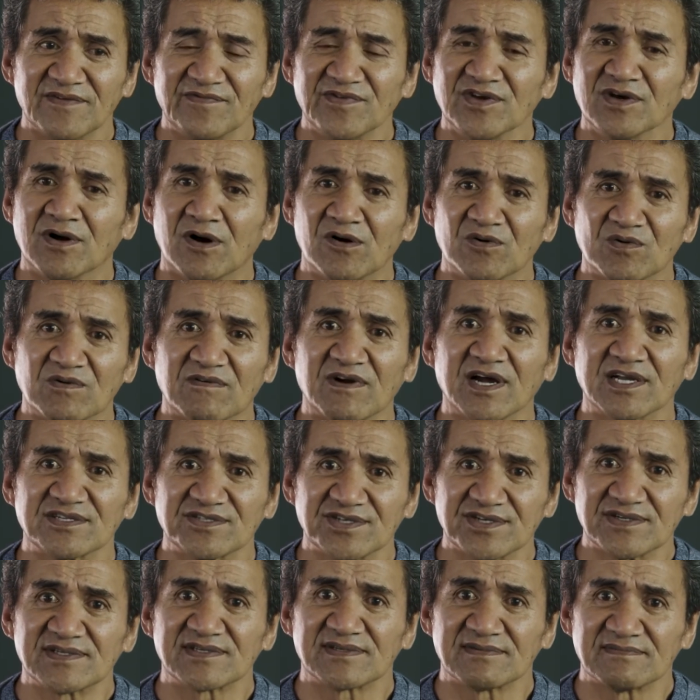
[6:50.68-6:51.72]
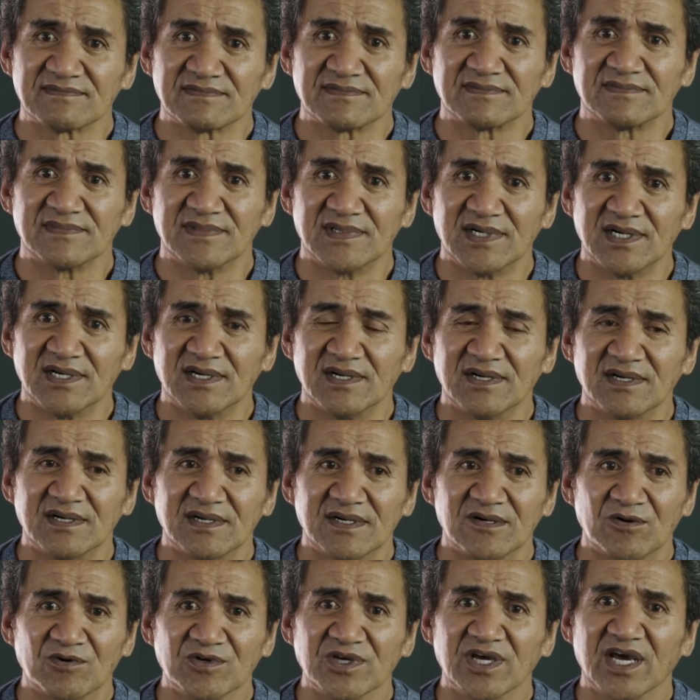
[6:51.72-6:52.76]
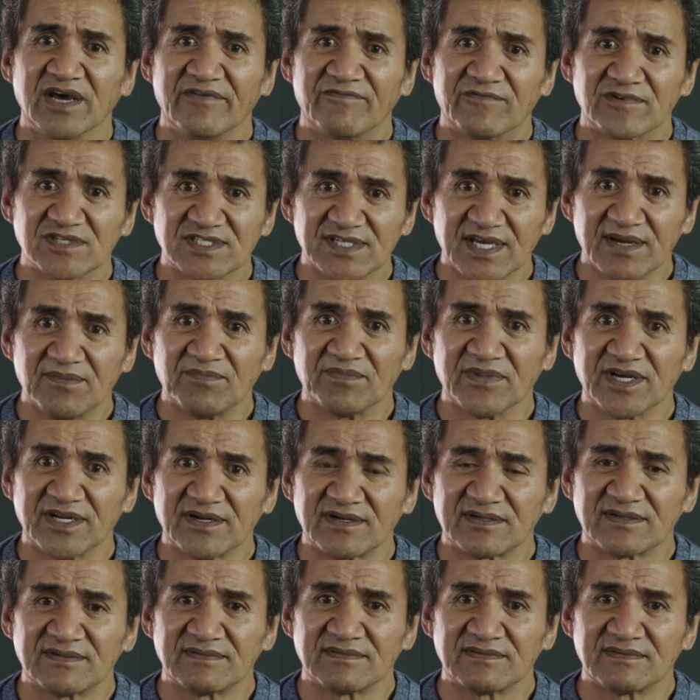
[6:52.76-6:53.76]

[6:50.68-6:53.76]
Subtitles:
hold grudges or you have resentment.